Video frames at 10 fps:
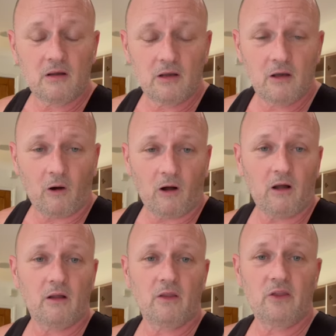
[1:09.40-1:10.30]
got
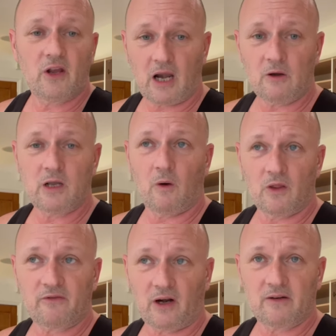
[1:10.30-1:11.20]
the logo on
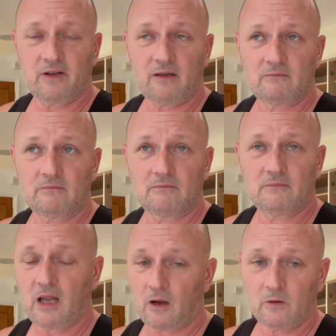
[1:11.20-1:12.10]
the front of it?
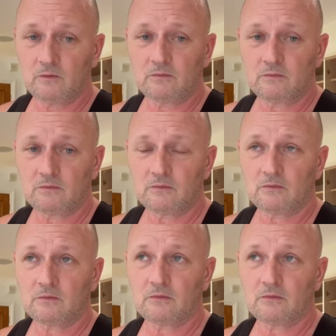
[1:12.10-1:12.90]
No. And